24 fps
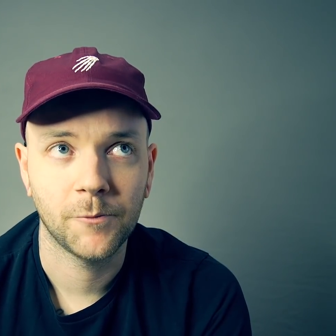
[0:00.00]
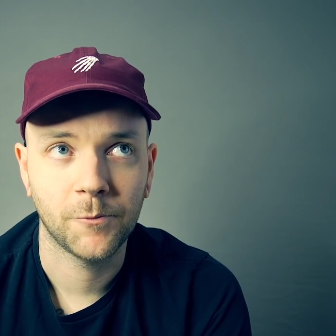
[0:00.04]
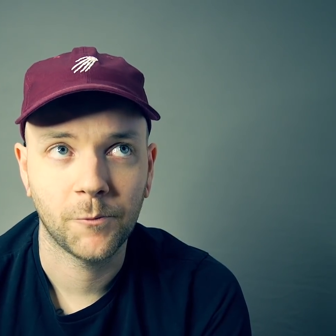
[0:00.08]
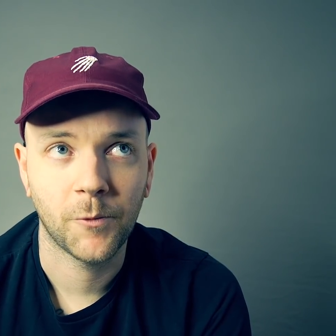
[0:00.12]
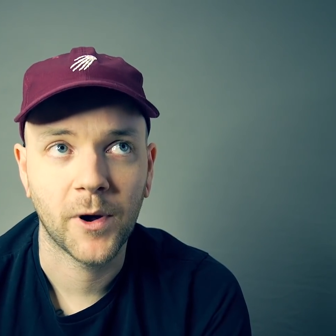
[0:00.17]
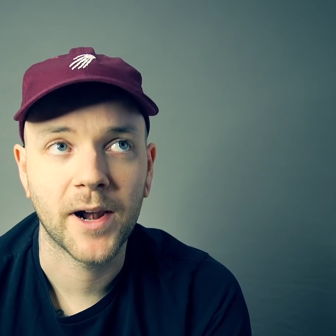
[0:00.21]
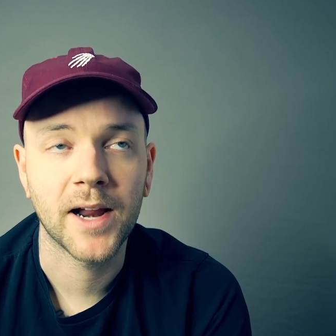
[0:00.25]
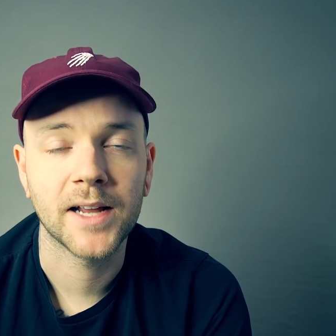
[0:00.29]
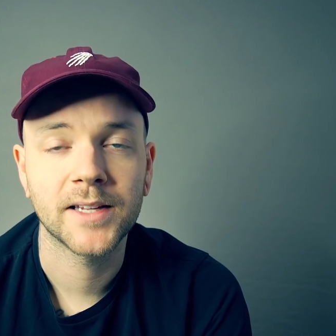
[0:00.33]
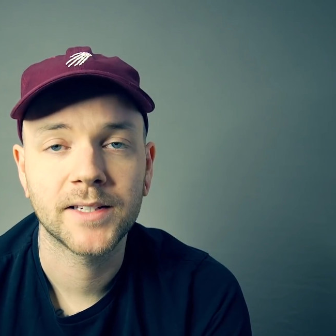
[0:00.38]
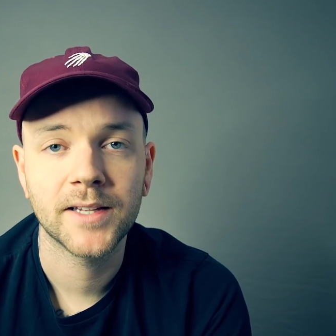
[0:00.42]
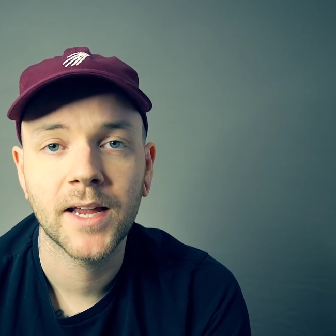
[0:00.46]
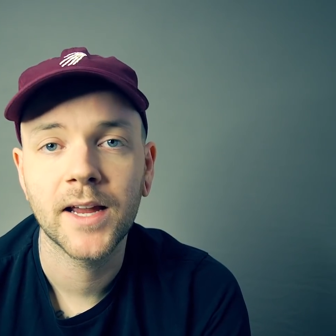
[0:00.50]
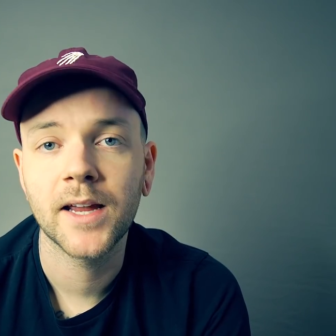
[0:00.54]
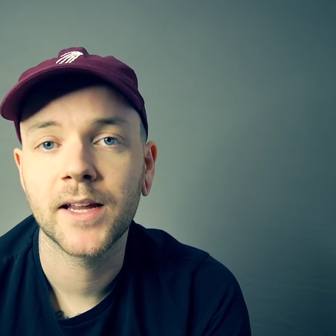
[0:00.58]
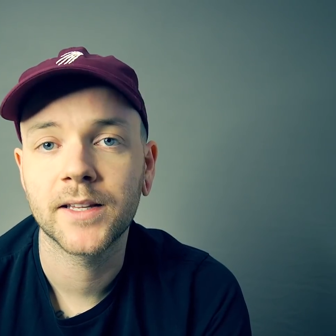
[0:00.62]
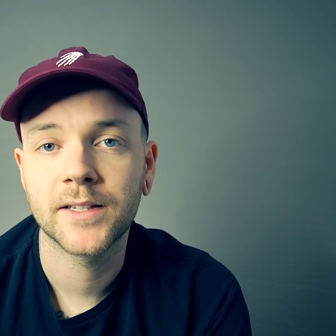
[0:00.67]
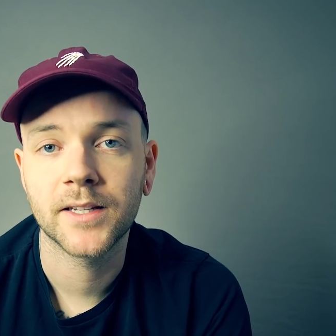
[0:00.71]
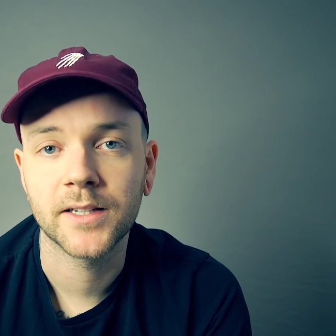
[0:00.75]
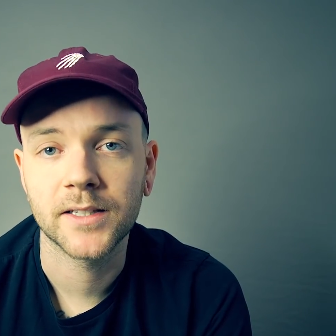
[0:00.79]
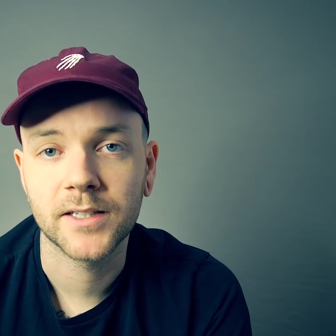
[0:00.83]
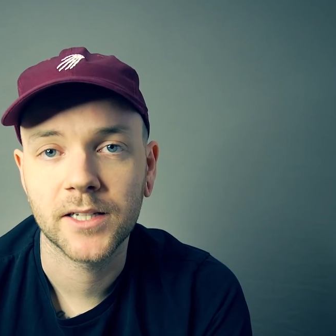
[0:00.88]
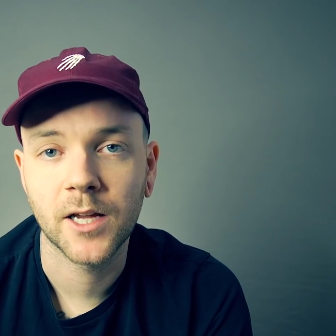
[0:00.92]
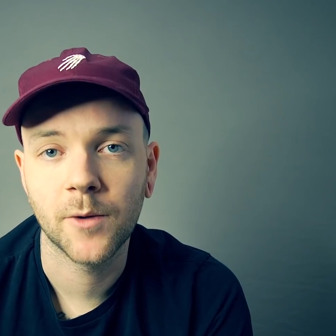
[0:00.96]
I say
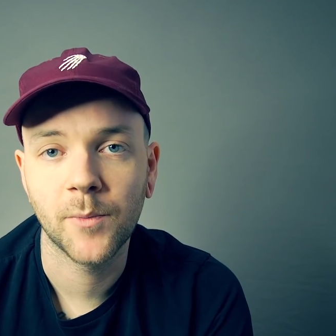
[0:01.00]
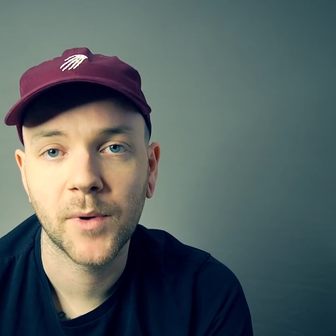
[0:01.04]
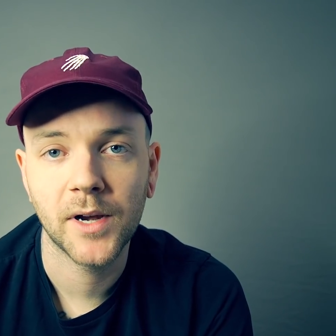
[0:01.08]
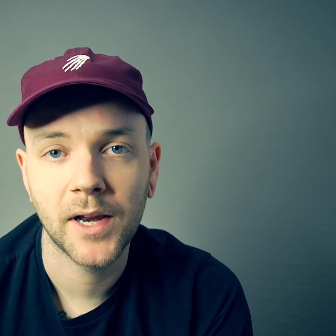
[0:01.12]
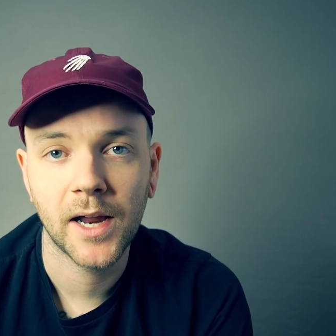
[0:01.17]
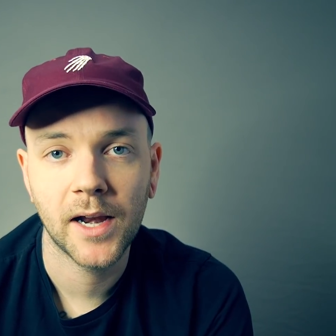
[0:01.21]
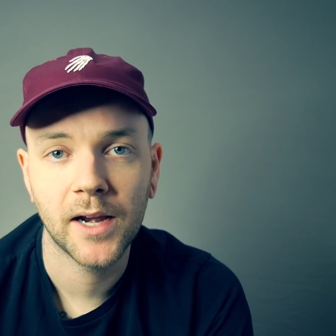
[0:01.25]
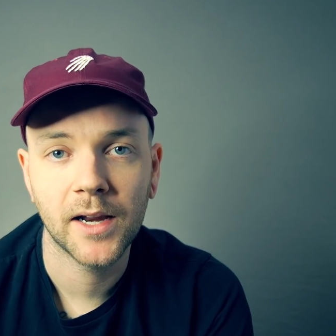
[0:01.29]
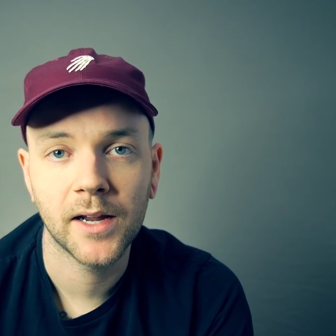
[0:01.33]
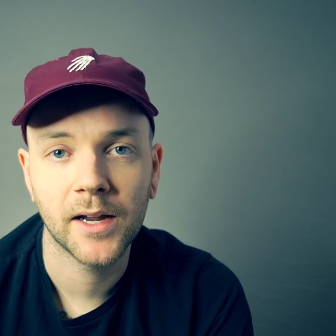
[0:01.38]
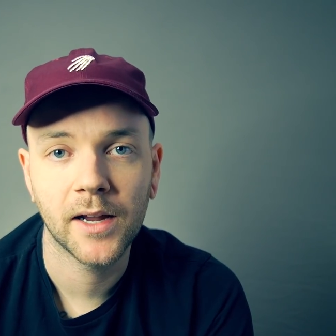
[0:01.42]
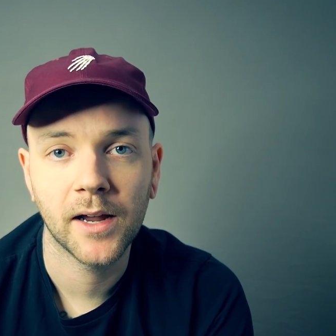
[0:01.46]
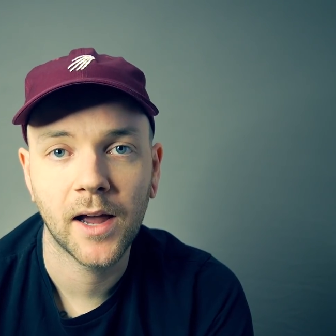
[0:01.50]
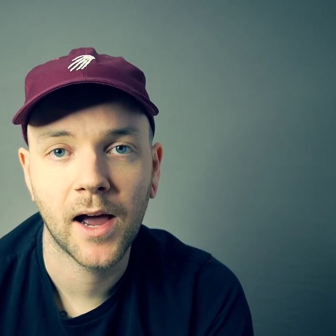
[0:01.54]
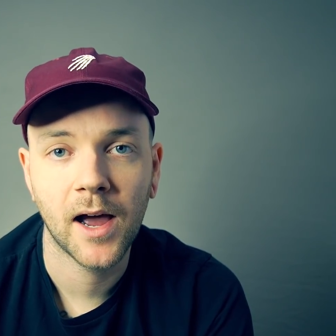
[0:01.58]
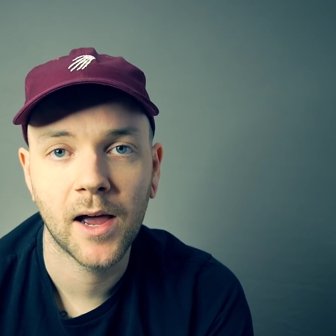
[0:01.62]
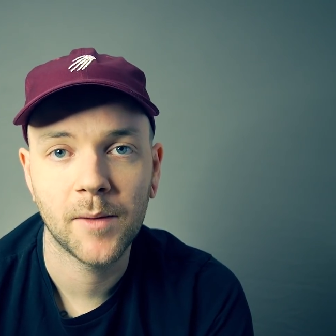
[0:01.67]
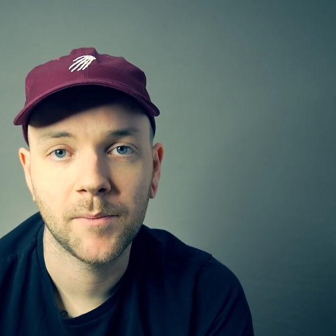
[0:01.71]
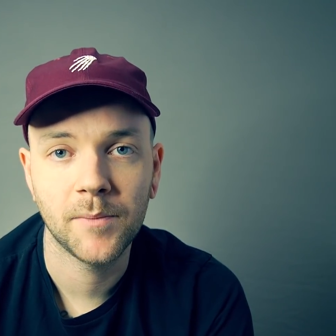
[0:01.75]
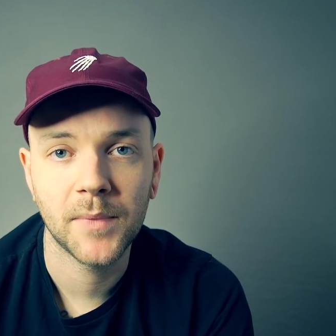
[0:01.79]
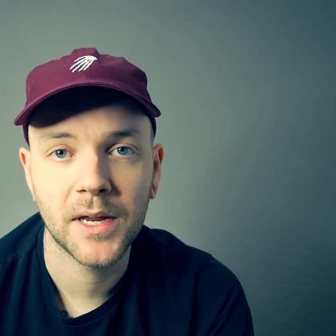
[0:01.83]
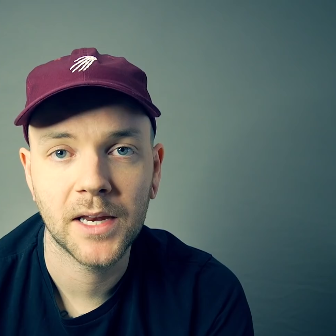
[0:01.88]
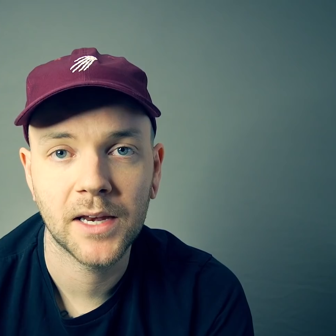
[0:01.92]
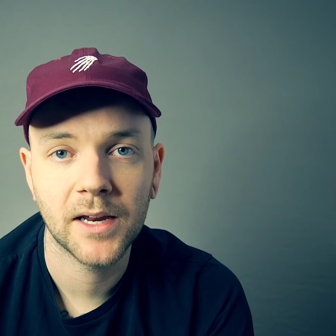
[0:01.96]
it's intimidating, I
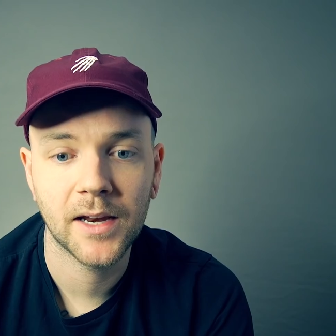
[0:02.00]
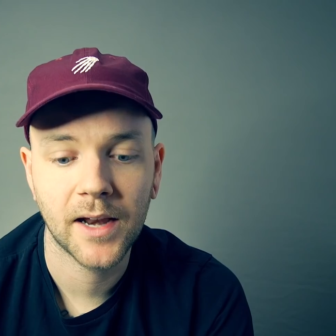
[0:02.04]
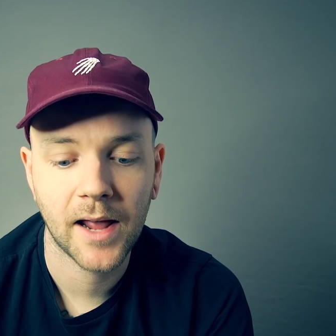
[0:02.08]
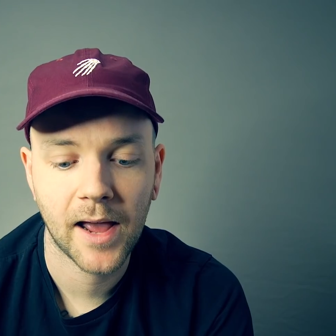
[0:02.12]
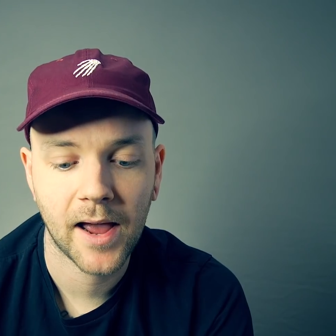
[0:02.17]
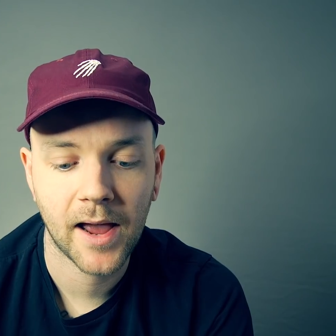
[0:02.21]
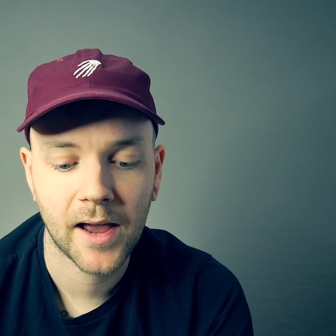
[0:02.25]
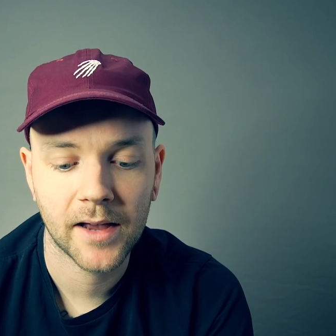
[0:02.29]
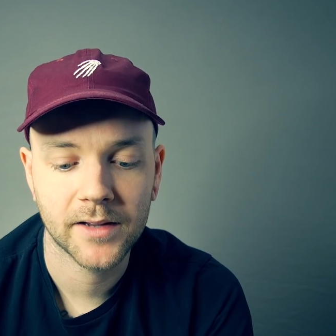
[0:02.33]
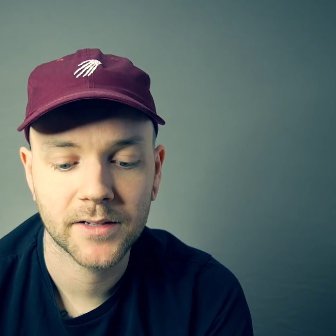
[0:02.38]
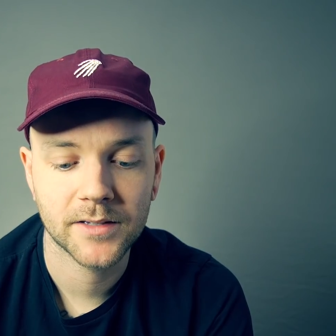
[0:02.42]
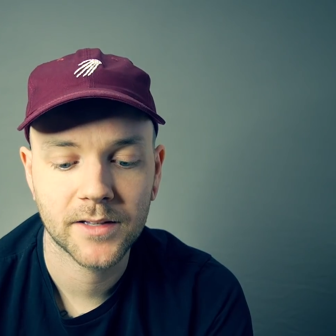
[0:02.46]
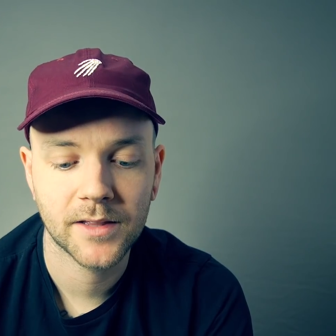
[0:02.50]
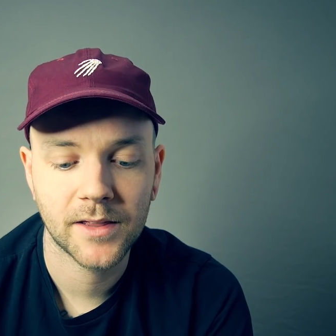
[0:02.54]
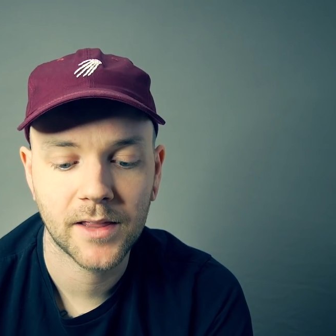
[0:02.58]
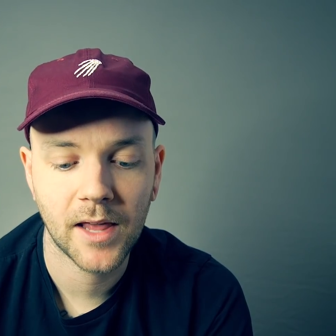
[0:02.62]
mean it as